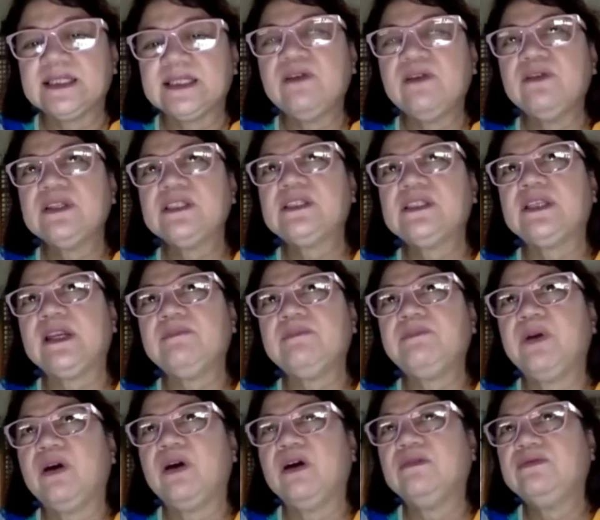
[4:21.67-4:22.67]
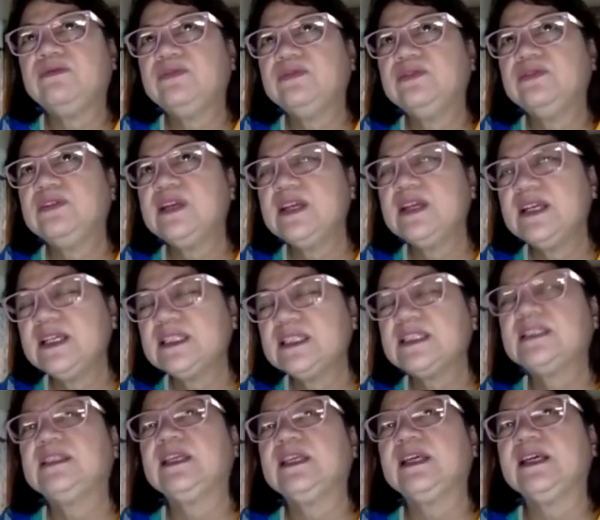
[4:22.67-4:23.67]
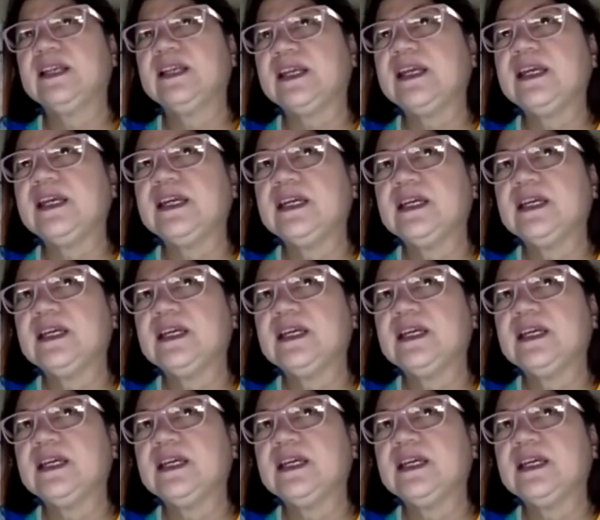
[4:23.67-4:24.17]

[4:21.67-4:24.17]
He was stripped of his degree.